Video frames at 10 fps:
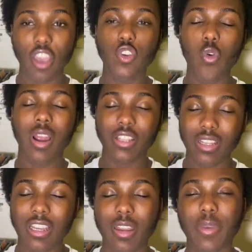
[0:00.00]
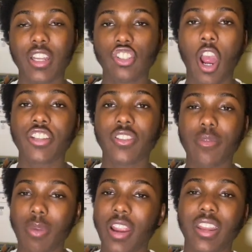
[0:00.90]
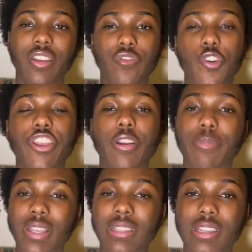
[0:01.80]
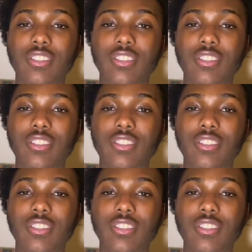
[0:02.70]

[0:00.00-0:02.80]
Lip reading: You are literally going to be in charge of the marketing for your business.